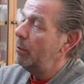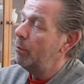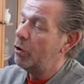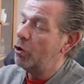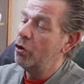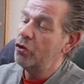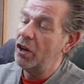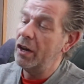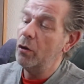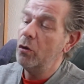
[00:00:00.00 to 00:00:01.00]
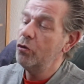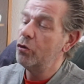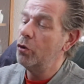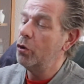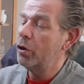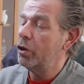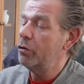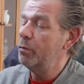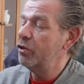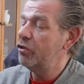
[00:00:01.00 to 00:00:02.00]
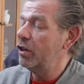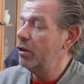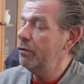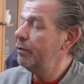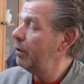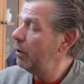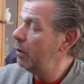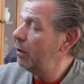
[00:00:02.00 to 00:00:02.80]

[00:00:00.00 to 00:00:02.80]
because I also ordered myself